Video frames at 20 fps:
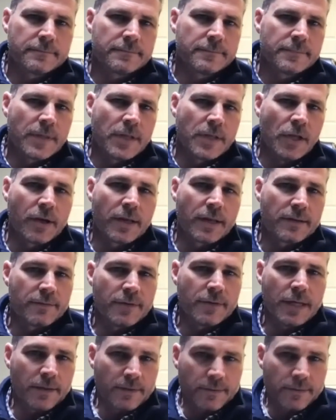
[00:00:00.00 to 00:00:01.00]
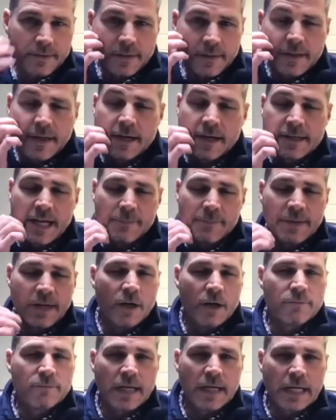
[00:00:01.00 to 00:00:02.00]
you can you can contact me
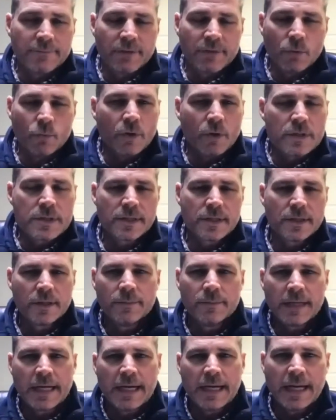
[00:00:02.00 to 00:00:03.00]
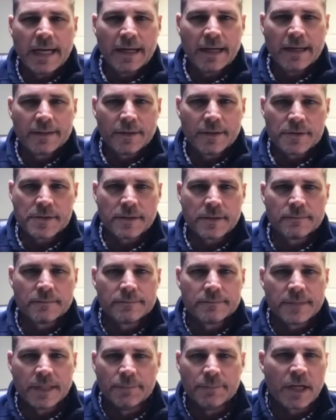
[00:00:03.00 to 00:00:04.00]
offline if you want to, but I, I there's a
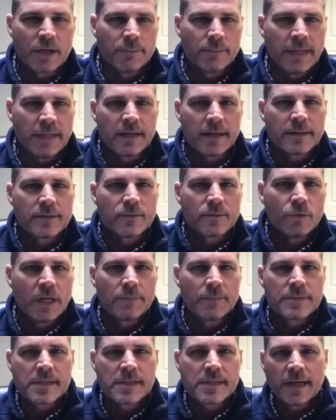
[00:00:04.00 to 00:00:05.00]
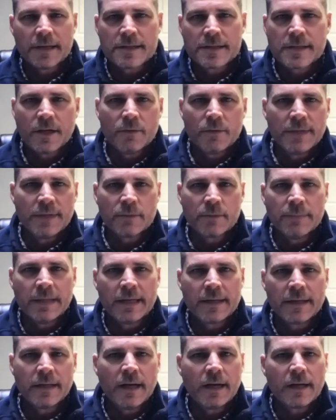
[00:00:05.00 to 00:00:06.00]
the Better Man website is called Better
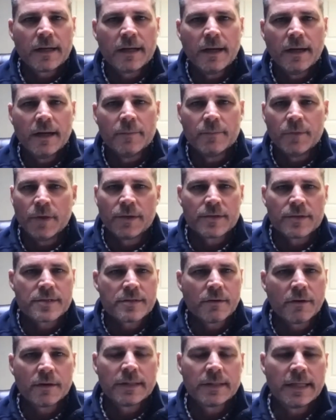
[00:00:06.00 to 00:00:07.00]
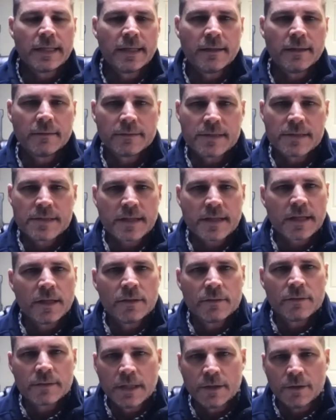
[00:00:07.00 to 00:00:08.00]
Man dot com. You can start there just to
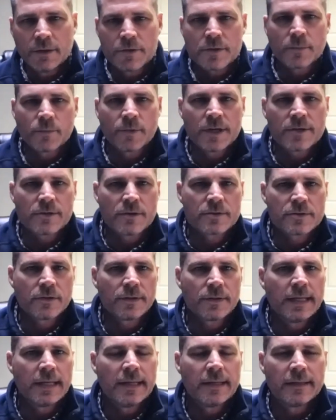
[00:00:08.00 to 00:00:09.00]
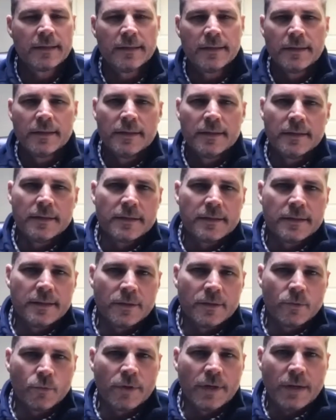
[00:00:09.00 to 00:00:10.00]
go go do some research on that.
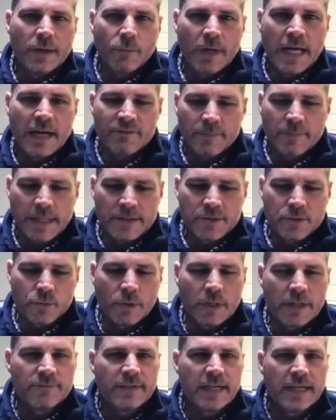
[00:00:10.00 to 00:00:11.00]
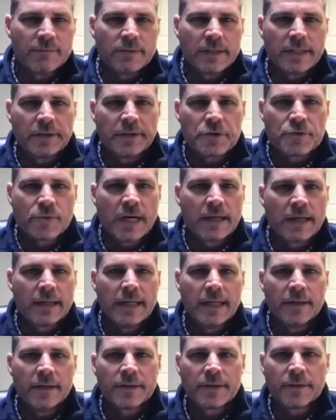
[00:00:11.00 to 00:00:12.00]
Uh, we, we have about twenty-five leaders right
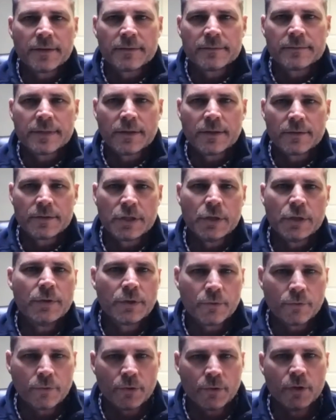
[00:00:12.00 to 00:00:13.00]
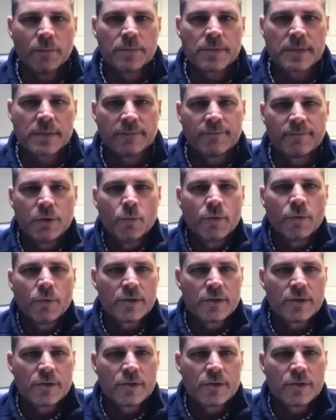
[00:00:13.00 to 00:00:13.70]
now that are that are doing groups. If you want to